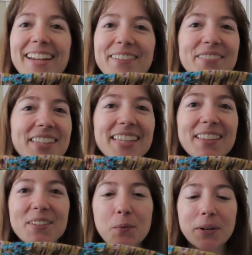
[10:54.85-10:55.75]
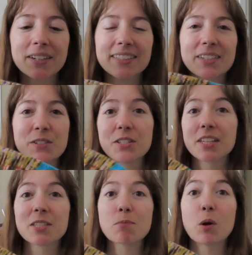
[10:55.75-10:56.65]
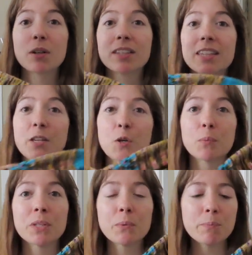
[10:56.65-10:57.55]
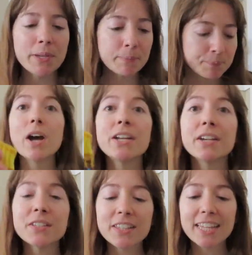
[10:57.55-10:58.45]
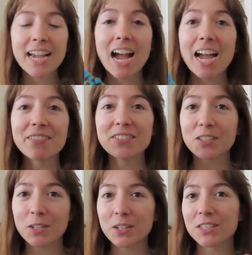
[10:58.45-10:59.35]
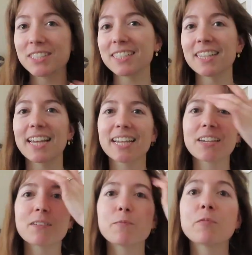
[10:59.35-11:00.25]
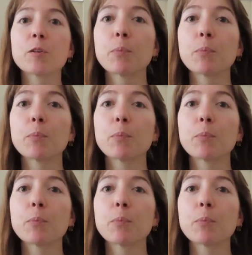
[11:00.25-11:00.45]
I don't think they look weird, they're just like smaller than they normally would be. Another thing I've learned, like for